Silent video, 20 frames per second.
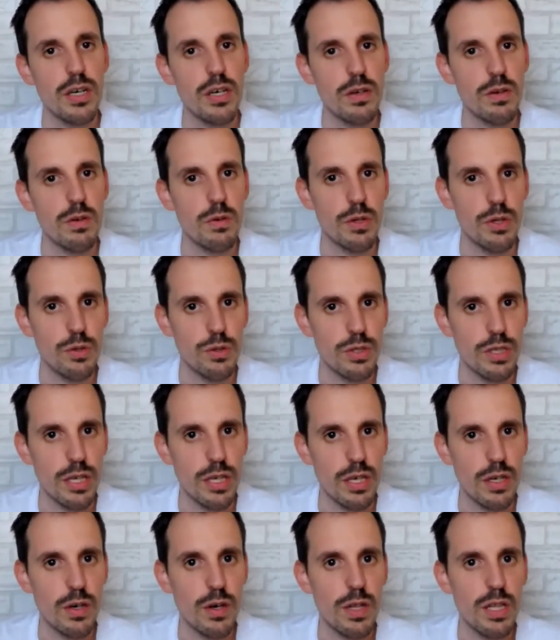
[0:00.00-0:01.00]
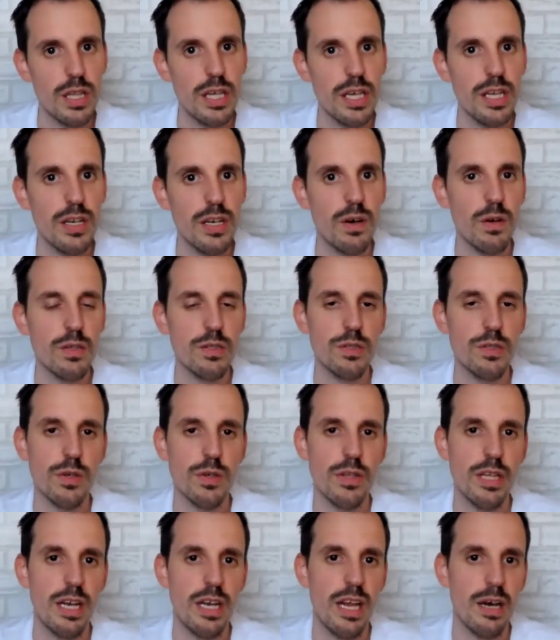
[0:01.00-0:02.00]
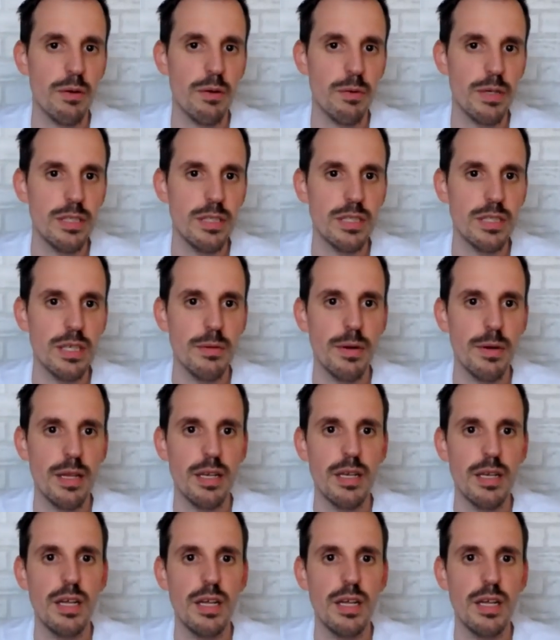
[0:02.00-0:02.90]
using Kotlin. Also, the language, even